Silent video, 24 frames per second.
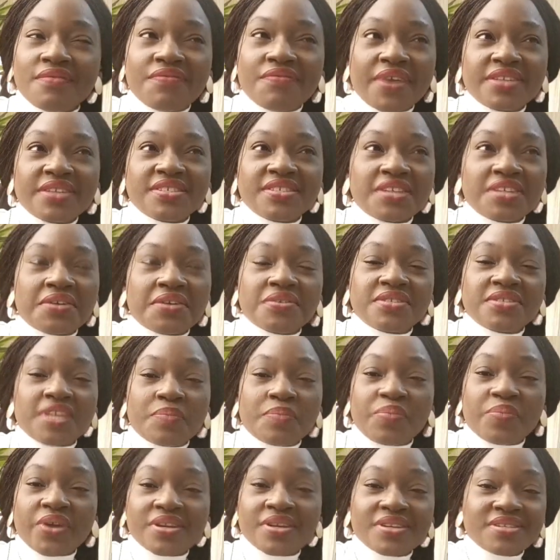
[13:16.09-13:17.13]
First, second,
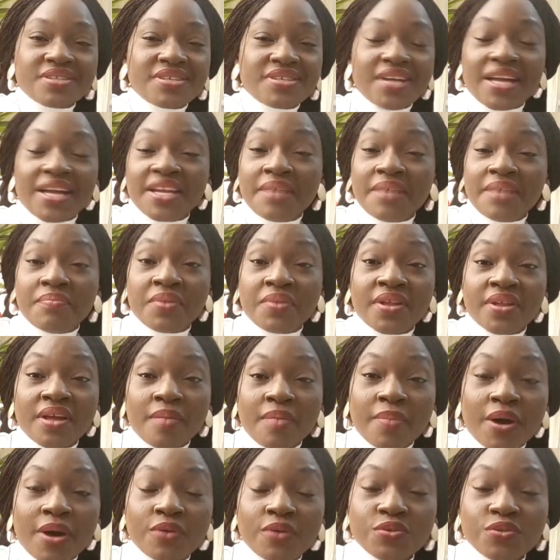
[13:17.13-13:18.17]
third pregnancy, I didn't bother
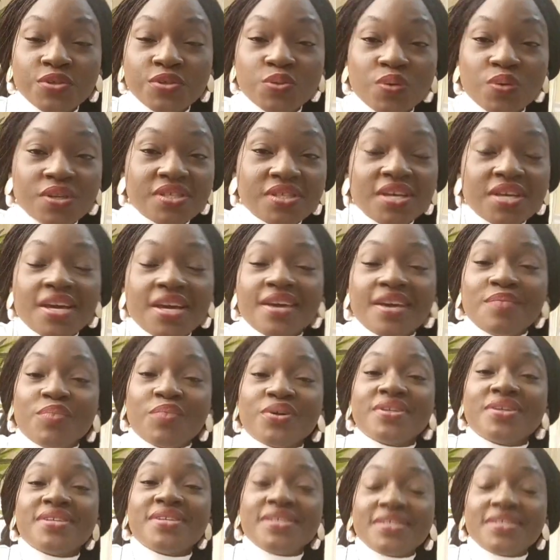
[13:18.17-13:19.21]
about those ones.
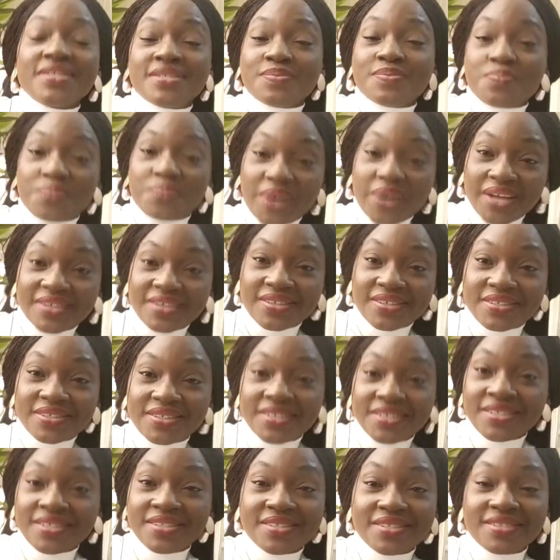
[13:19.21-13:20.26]
But this
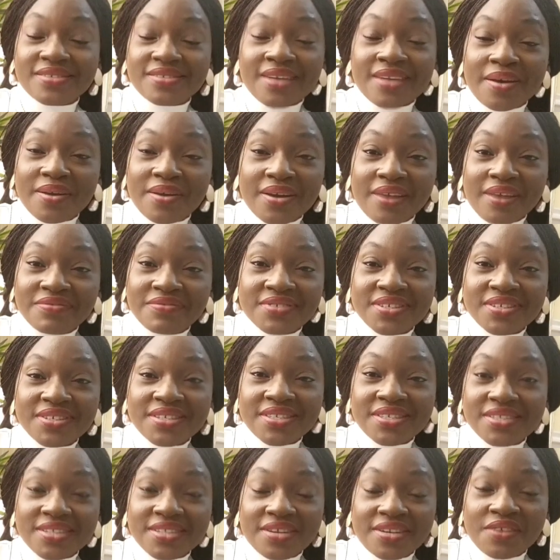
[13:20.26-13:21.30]
pregnancy, after
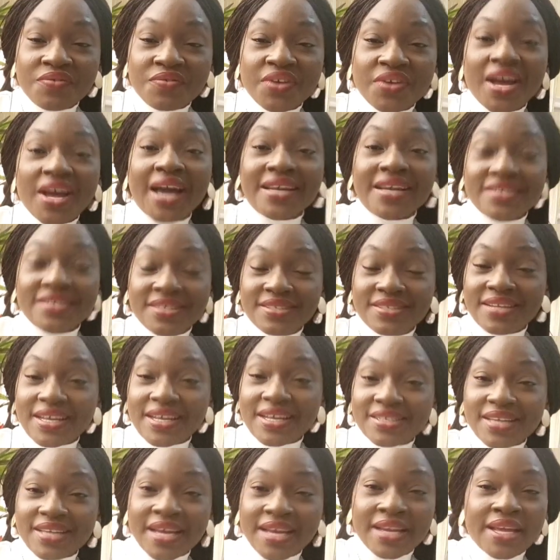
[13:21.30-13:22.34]
this delivery, I did
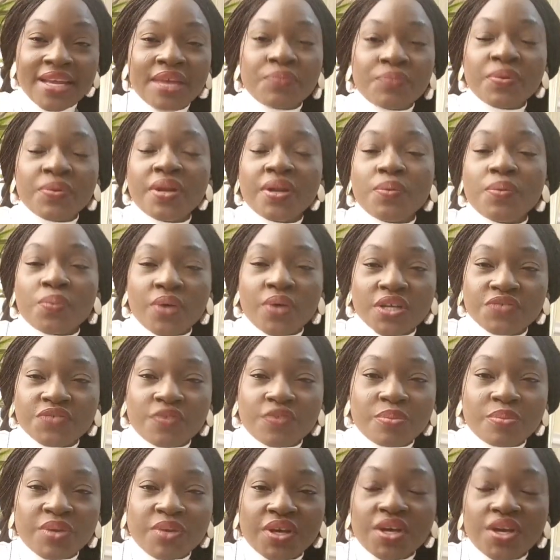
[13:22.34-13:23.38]
that, and it really worked for
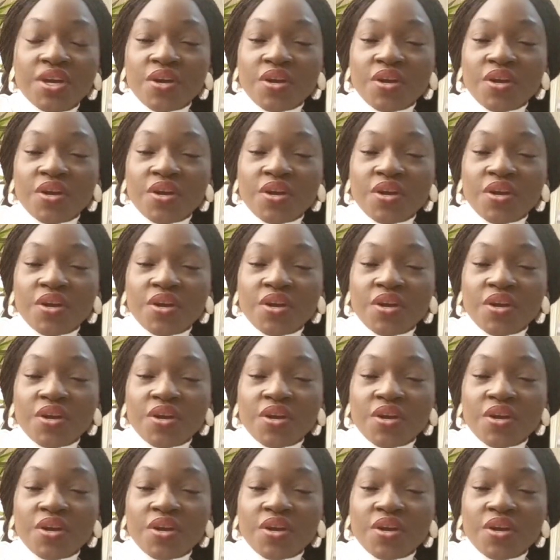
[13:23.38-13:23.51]
me.